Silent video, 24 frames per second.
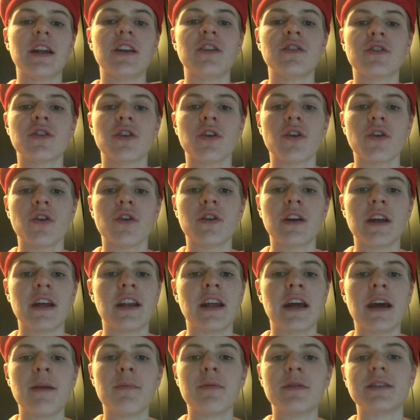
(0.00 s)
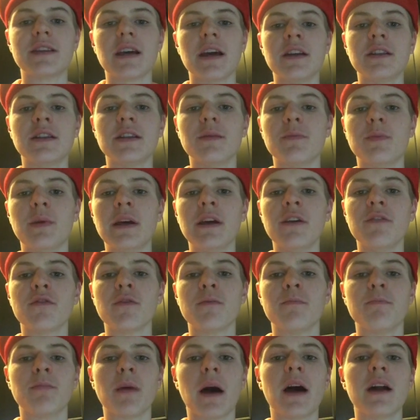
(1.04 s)
in turn inhibits ATP
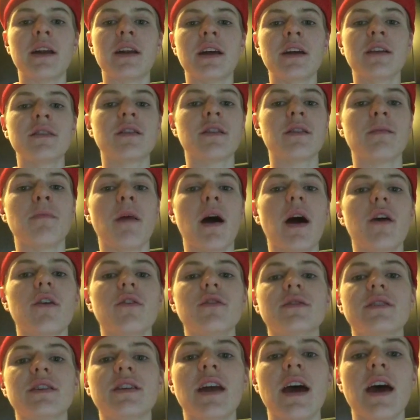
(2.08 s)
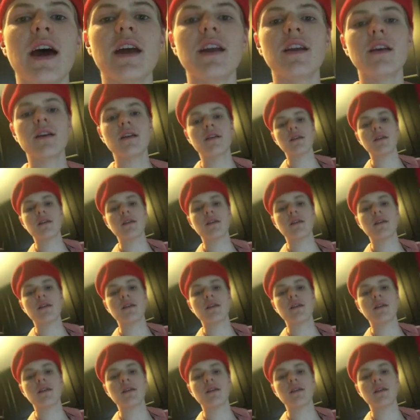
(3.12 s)
from binding to the myosin head.